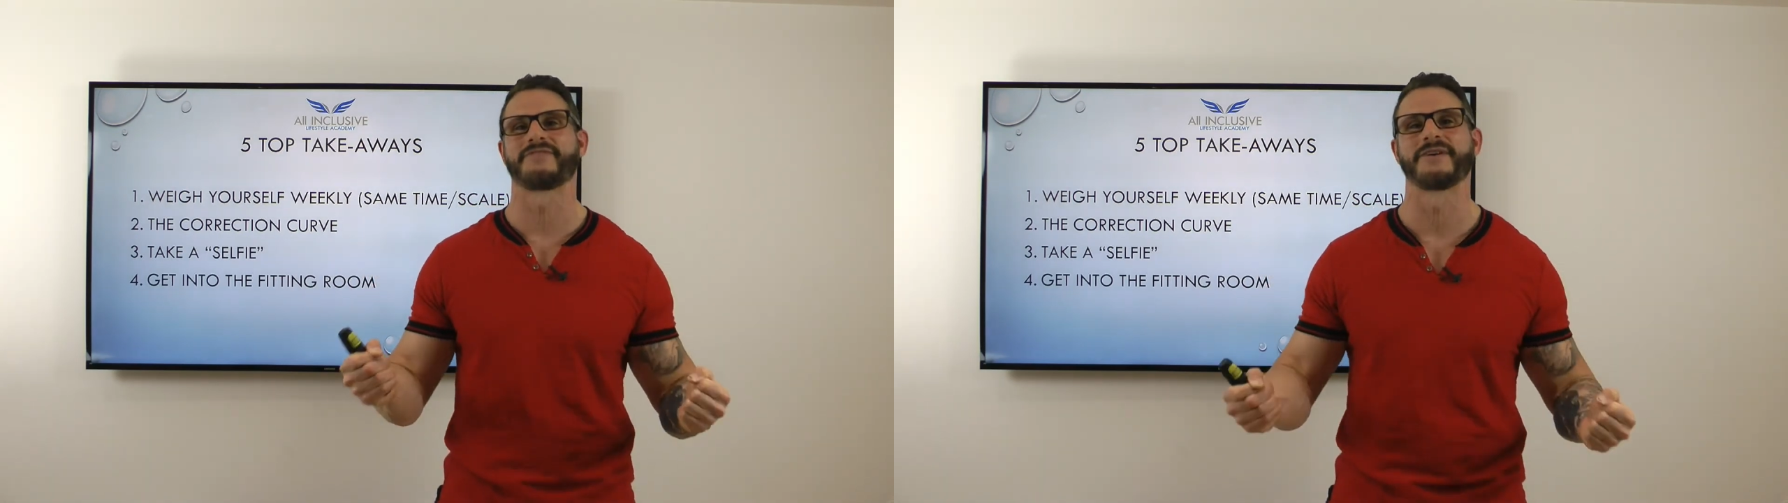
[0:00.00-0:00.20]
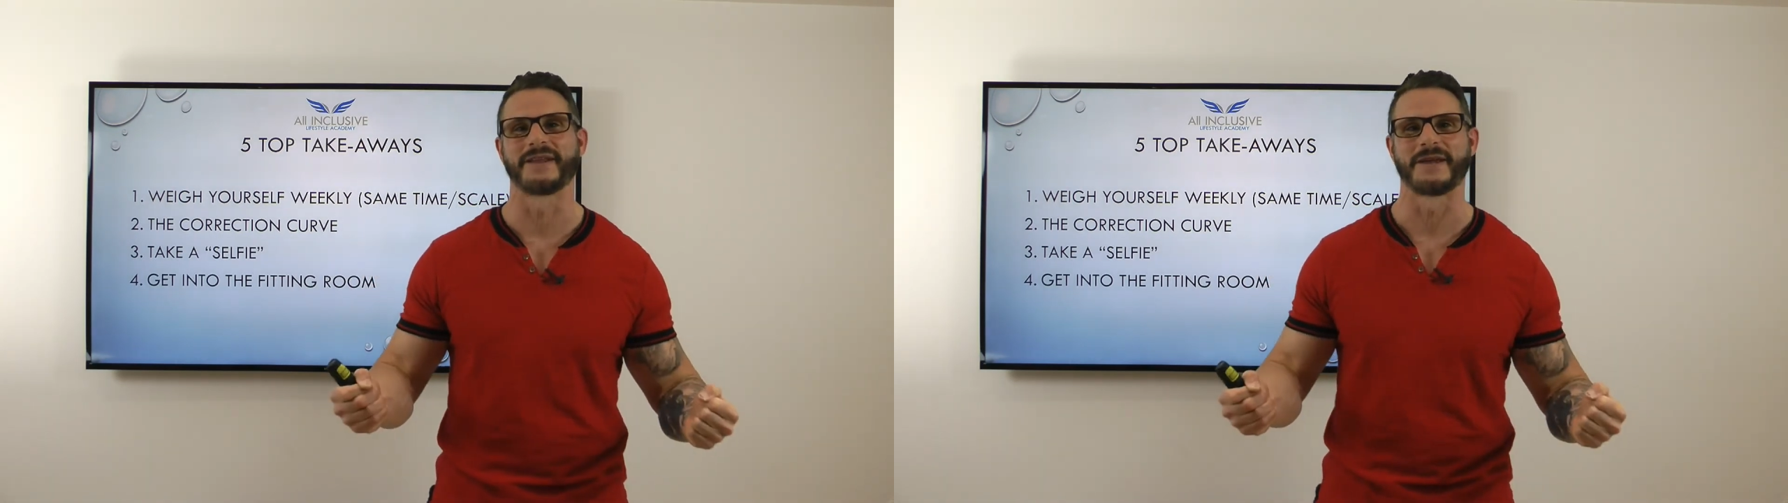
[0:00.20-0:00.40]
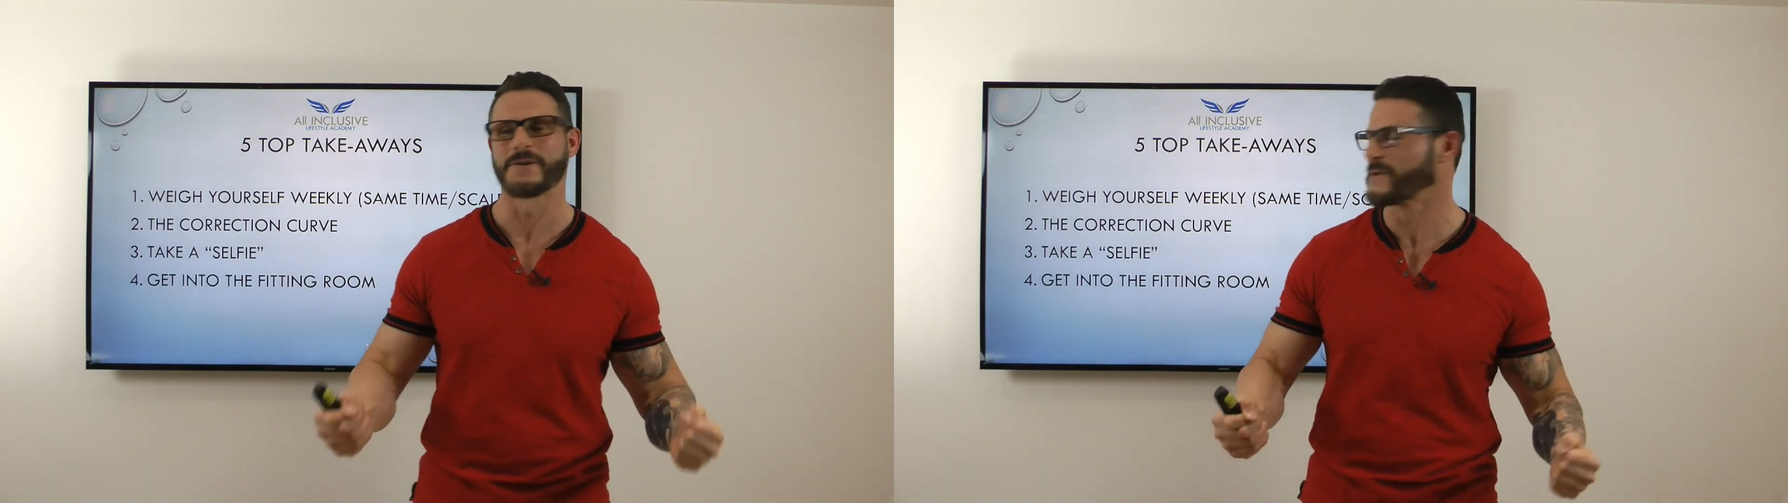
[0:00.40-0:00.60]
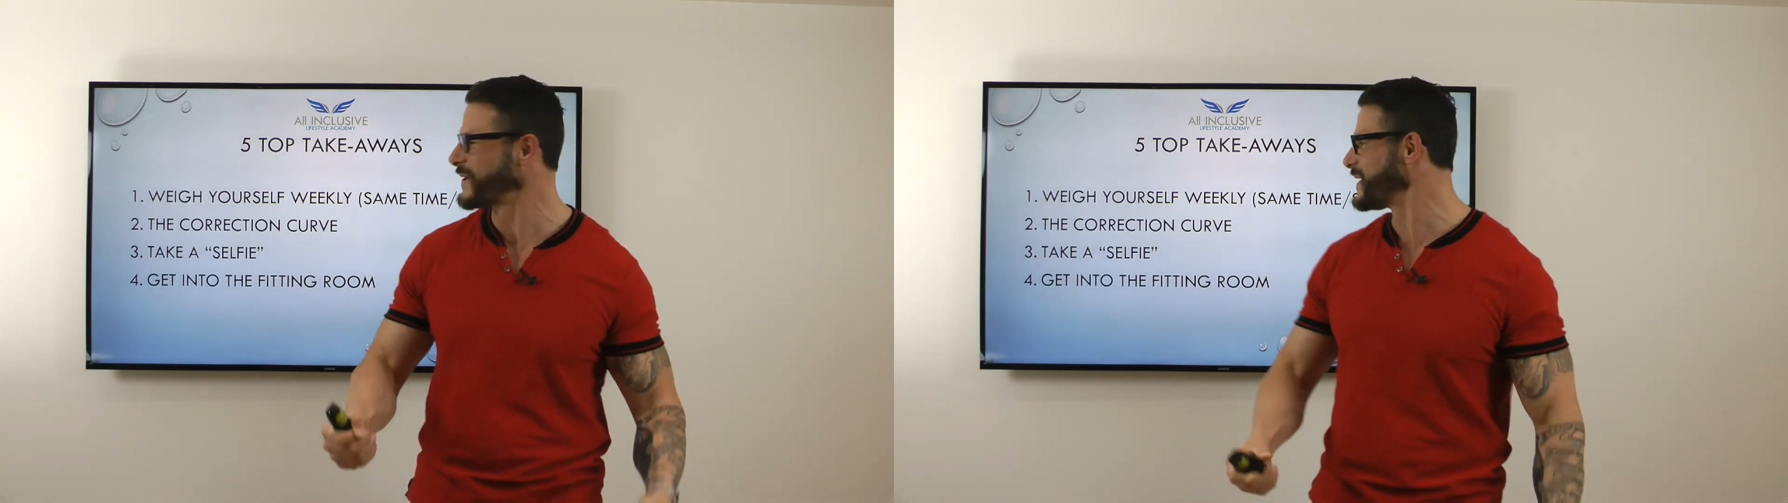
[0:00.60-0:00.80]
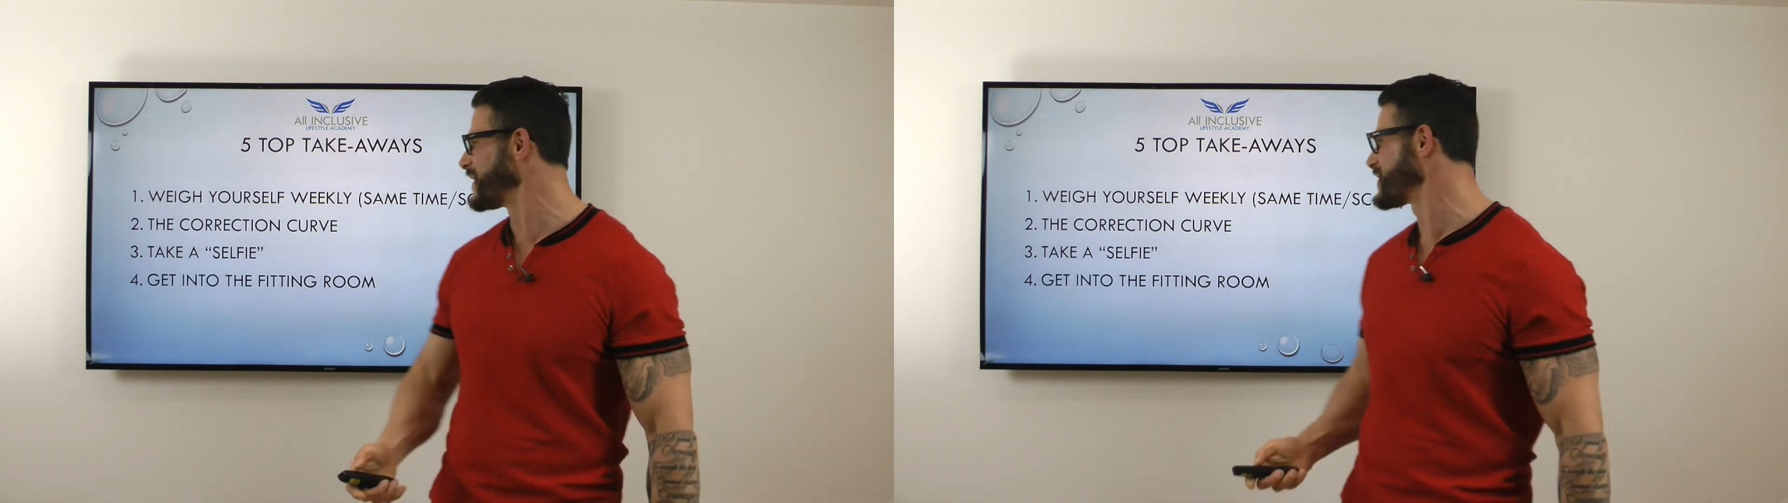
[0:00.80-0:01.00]
feeling. It
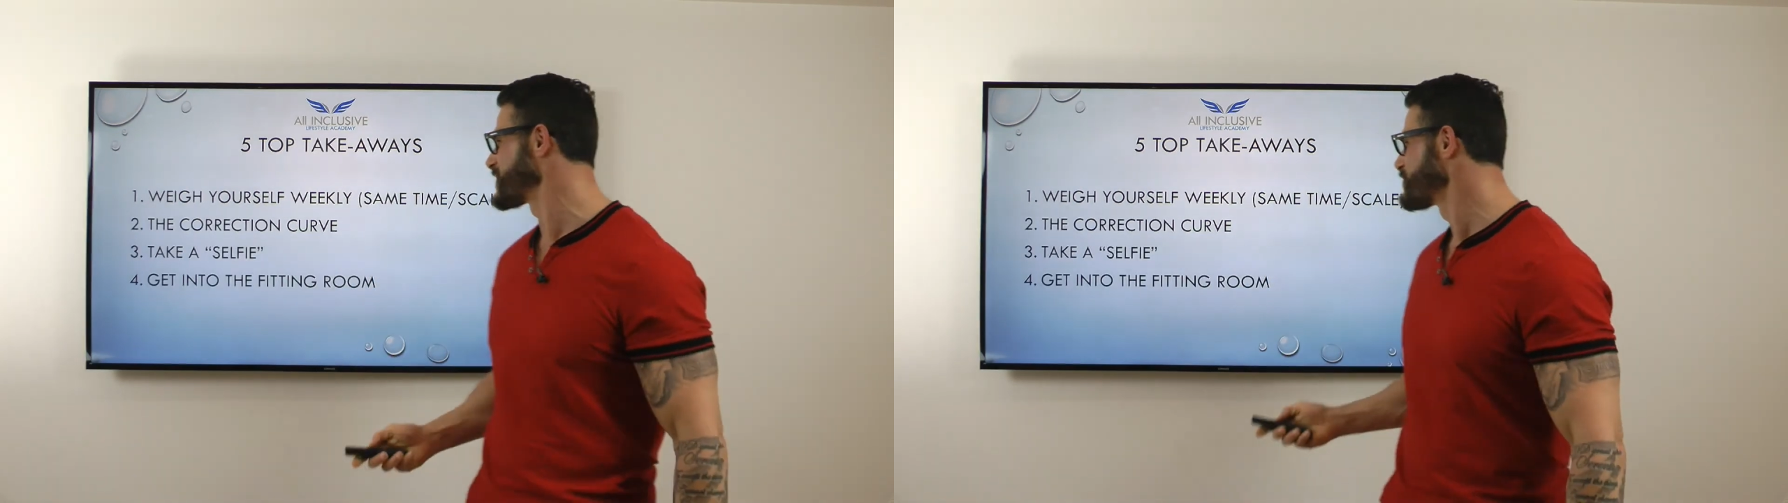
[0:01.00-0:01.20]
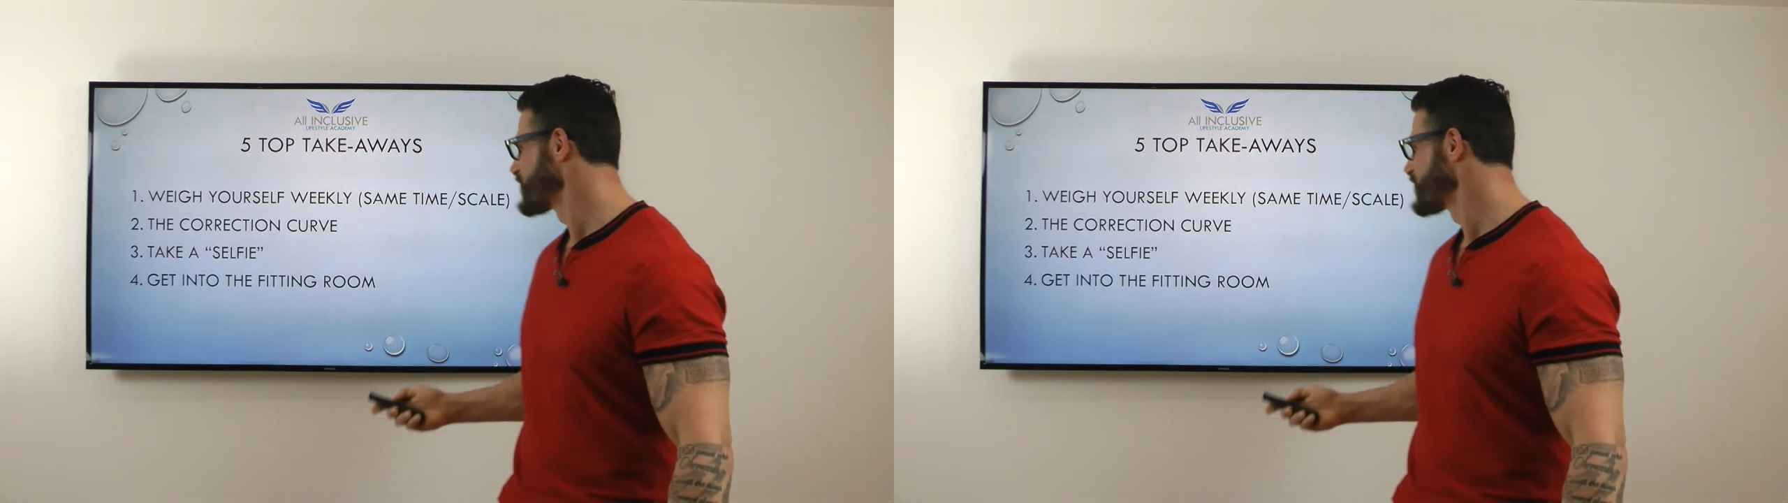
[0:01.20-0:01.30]
really is.